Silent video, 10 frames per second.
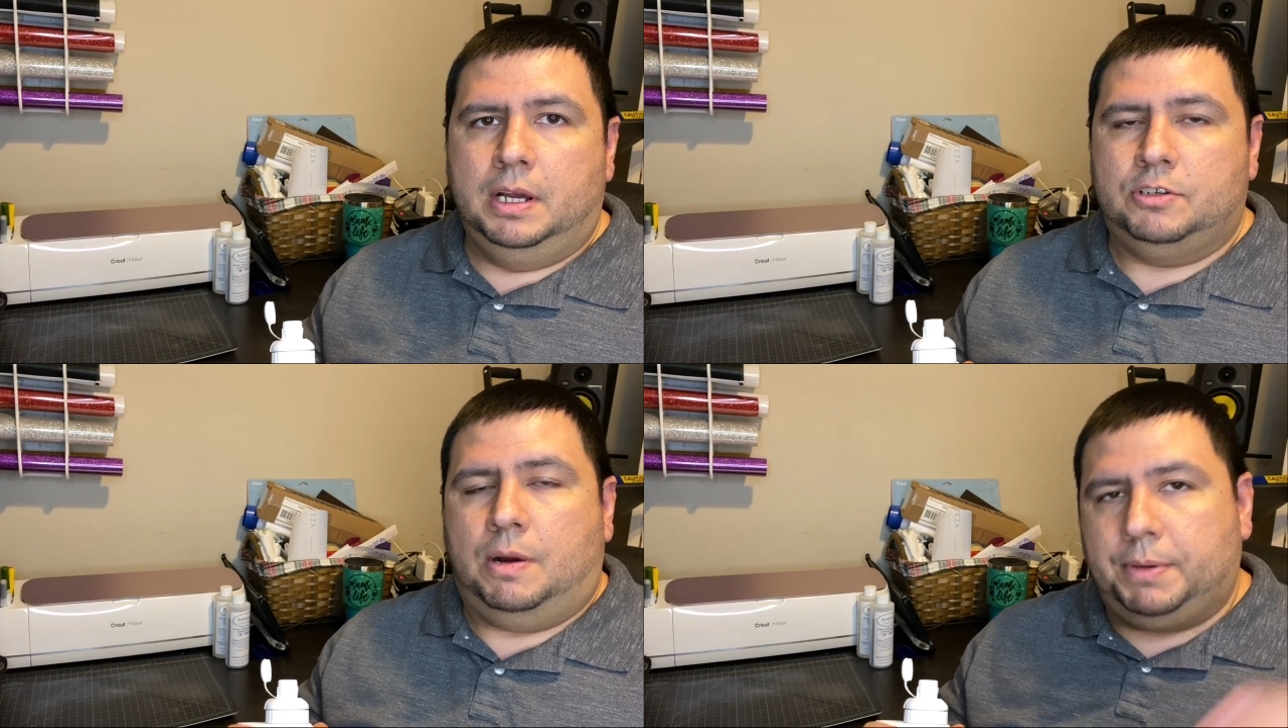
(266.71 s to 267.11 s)

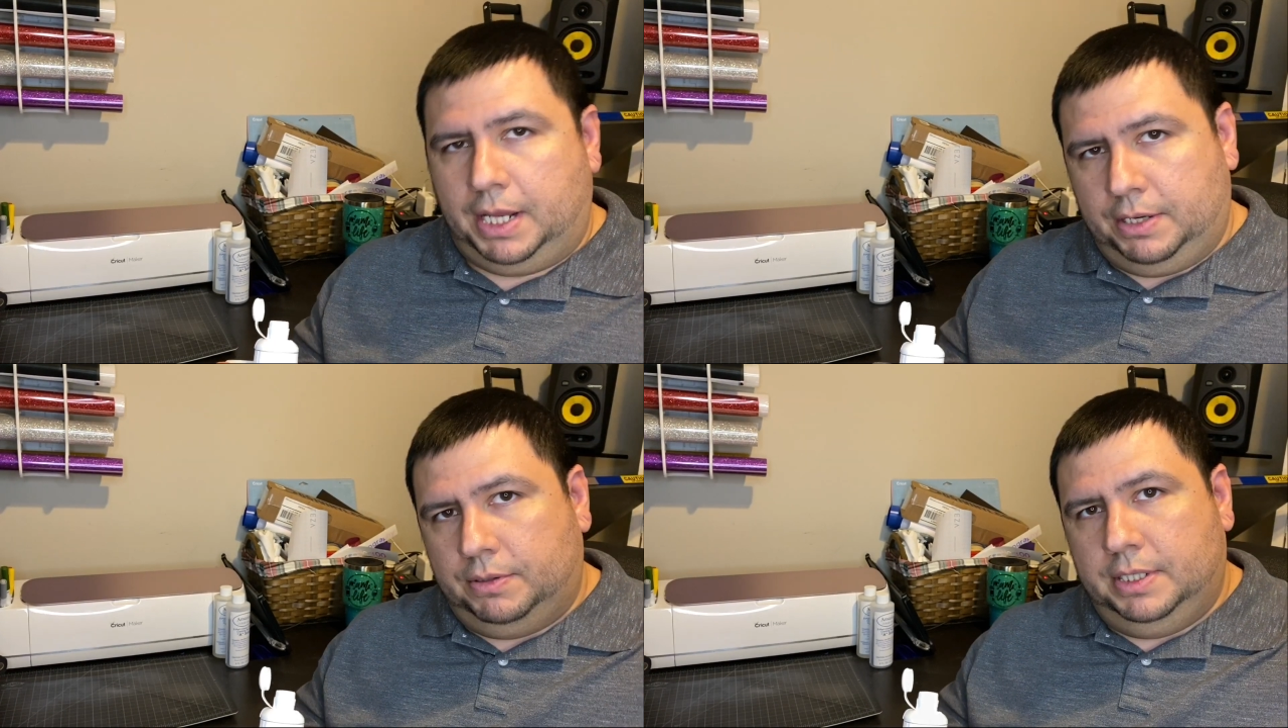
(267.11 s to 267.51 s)
Drop a
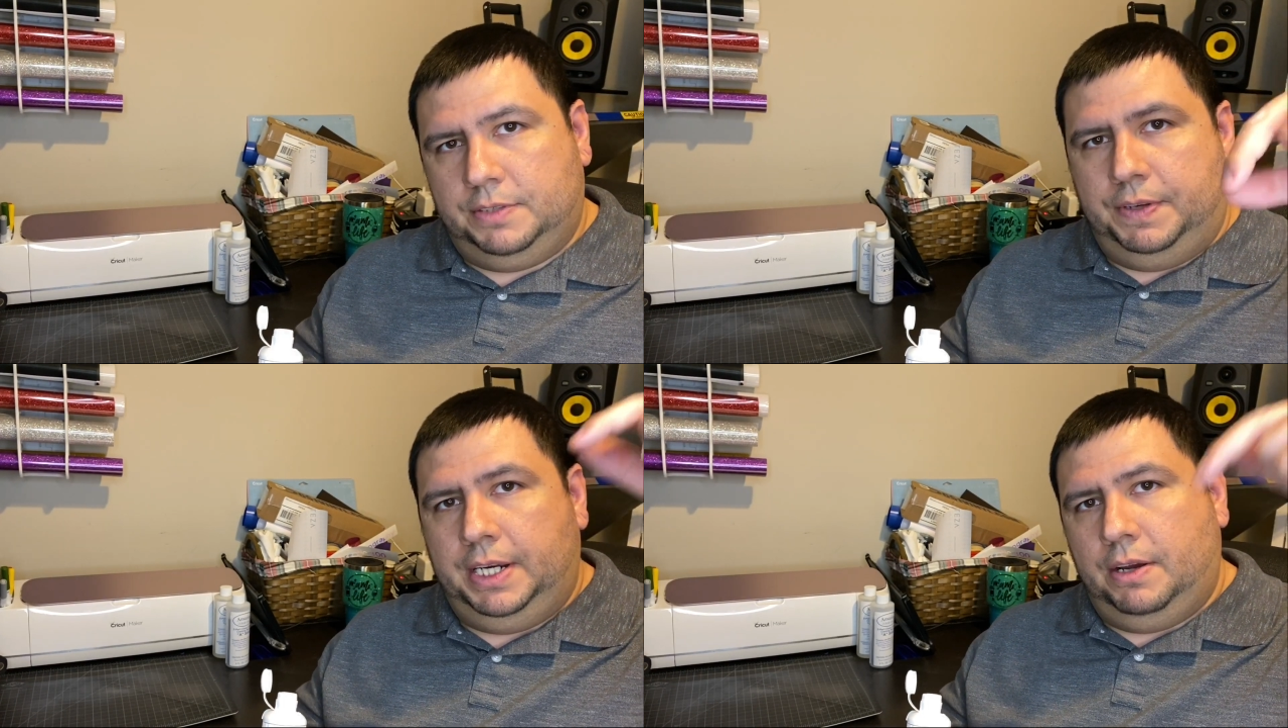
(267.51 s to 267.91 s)
like on this
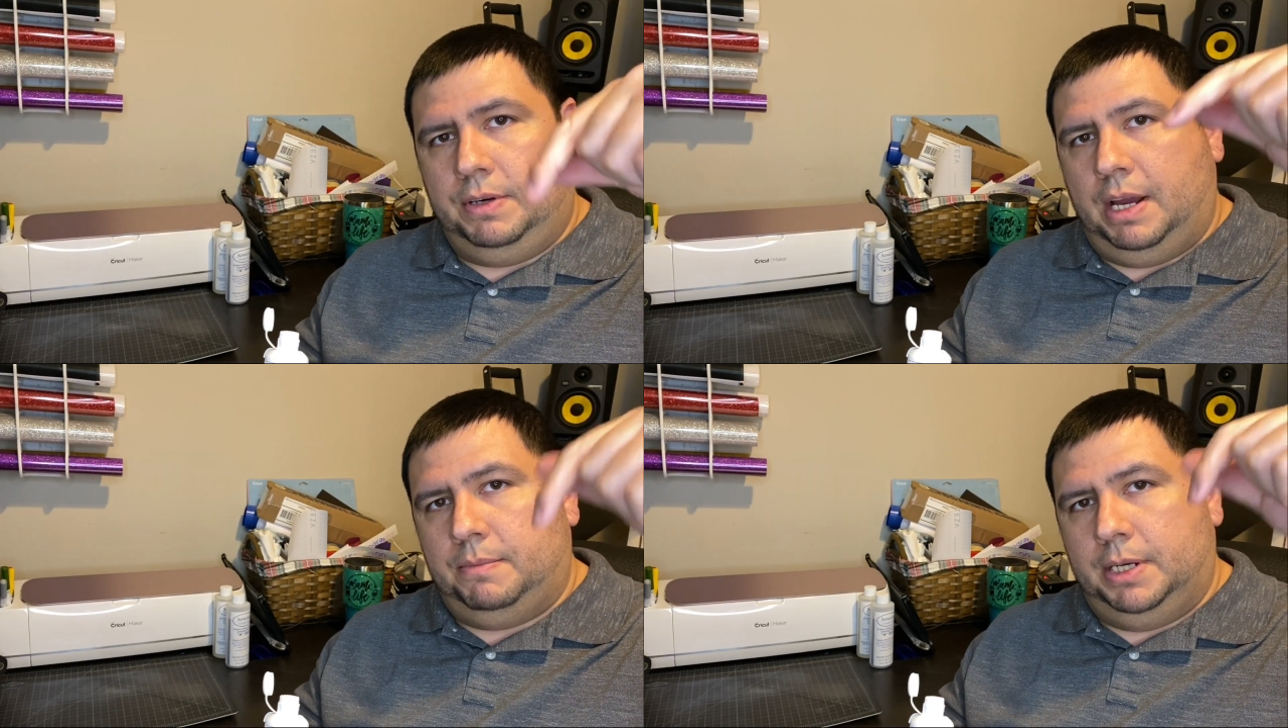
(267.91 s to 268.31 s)
video
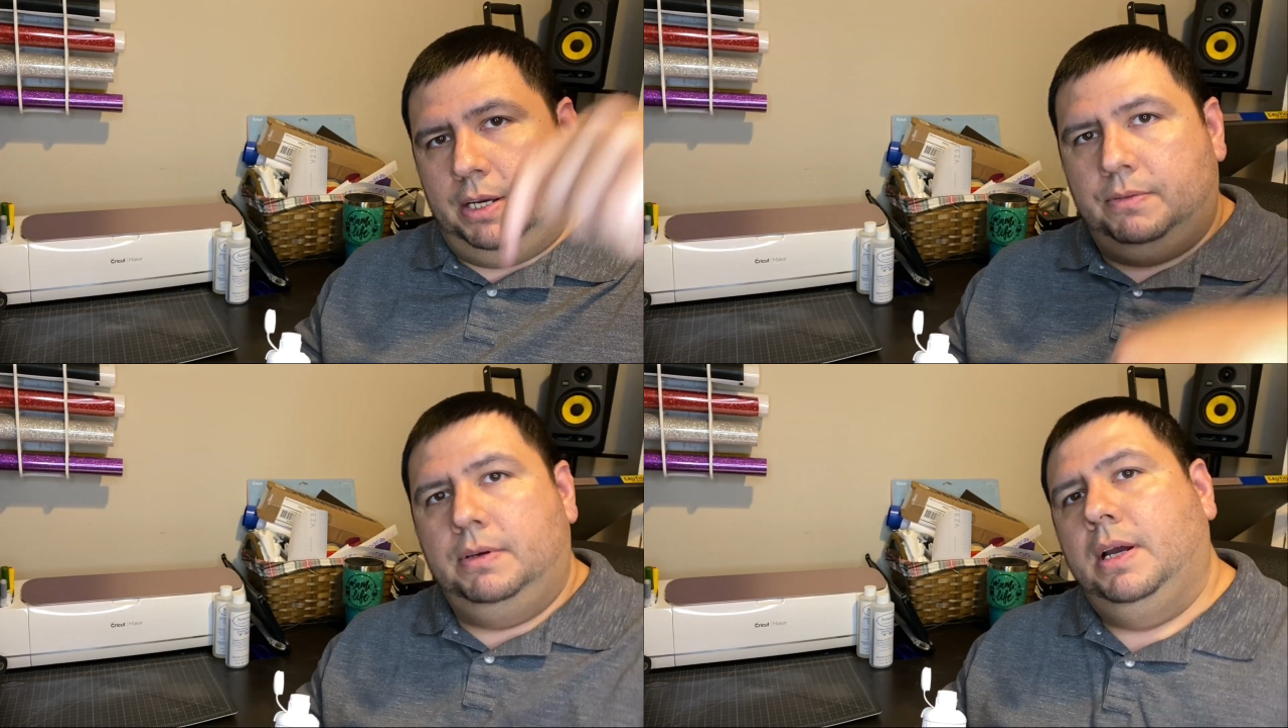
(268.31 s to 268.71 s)
down below.